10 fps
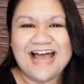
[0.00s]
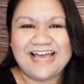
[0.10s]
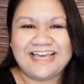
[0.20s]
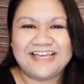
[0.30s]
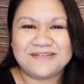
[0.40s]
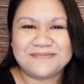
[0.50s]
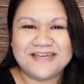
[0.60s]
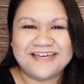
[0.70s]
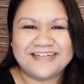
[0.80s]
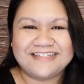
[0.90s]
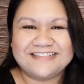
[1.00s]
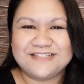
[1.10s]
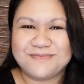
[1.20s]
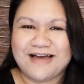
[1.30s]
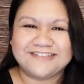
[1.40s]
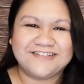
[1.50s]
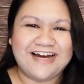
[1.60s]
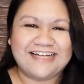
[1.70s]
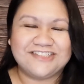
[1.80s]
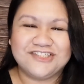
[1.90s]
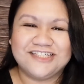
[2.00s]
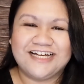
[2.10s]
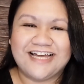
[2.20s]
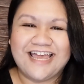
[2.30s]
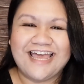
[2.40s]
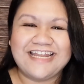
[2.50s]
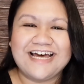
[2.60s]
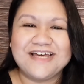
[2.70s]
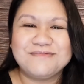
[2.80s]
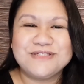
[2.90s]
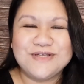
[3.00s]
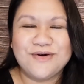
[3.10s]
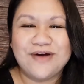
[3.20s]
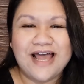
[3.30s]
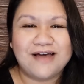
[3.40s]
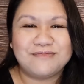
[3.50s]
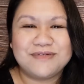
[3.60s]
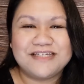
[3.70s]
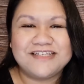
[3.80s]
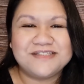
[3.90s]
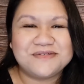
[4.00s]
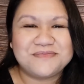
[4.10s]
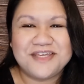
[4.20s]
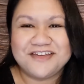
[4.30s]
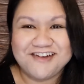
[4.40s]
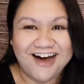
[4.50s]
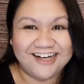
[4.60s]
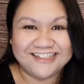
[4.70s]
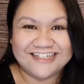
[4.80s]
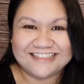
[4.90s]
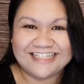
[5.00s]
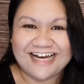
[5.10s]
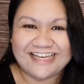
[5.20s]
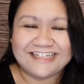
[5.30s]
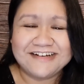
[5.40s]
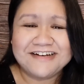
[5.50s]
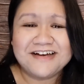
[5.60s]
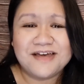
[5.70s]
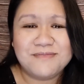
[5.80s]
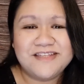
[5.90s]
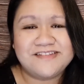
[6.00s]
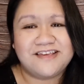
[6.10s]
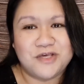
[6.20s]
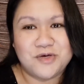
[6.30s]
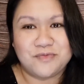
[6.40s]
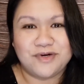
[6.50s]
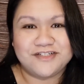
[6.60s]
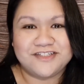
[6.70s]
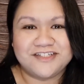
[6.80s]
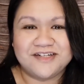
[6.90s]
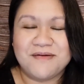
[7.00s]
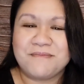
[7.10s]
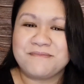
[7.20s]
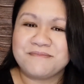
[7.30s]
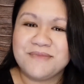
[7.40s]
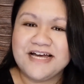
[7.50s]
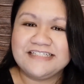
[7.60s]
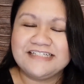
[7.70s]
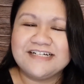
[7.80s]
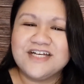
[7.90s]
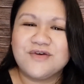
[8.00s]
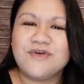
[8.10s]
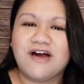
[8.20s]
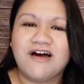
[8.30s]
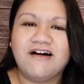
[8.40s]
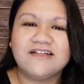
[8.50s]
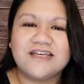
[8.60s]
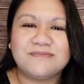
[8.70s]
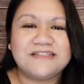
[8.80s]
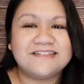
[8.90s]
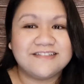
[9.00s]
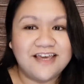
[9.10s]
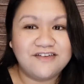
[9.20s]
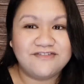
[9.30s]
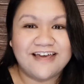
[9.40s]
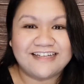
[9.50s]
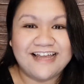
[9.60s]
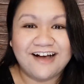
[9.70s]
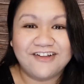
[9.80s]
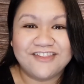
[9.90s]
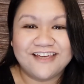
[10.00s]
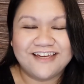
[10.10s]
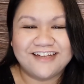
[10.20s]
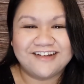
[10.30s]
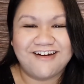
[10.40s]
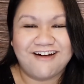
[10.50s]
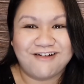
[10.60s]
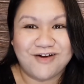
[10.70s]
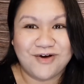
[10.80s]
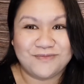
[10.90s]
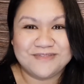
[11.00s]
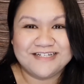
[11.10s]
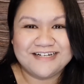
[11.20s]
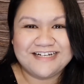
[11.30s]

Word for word: Hi, Kingdom Kids. It's Pastor Angela, and I am so happy to meet you online. I miss seeing you in person, but we are all keeping safe and healthy in our homes.